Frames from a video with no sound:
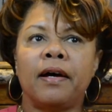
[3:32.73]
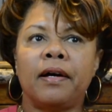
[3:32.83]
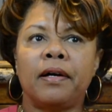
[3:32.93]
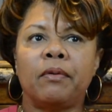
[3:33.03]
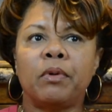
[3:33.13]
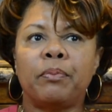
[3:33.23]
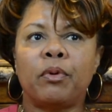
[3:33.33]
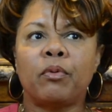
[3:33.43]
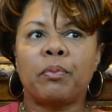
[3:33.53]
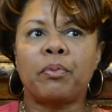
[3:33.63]
We
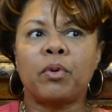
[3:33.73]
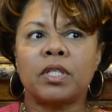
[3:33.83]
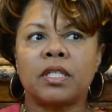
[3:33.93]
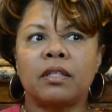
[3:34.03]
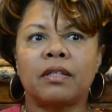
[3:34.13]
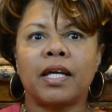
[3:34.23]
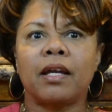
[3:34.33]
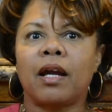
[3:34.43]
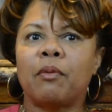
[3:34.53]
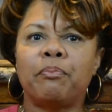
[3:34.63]
pull reports and look
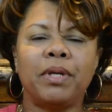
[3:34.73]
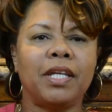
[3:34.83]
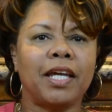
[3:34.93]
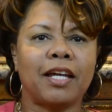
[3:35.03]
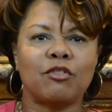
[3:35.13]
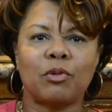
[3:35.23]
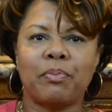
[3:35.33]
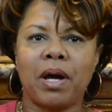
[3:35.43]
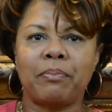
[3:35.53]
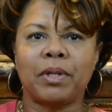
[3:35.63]
at our pediatric
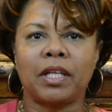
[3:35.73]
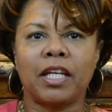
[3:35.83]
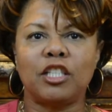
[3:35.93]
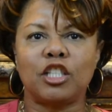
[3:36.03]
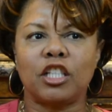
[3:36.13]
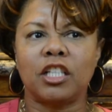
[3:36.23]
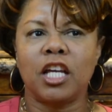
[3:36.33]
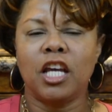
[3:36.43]
population.